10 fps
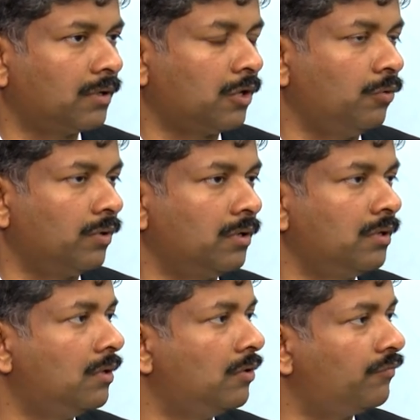cure
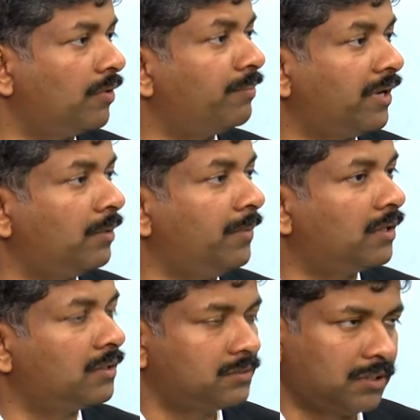from pandemic
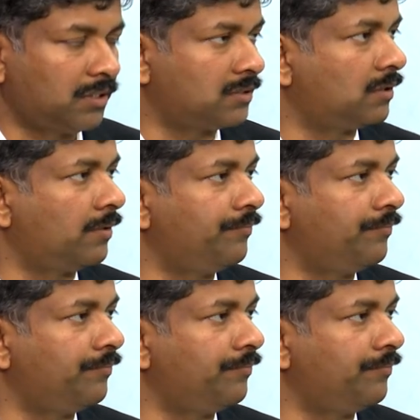such as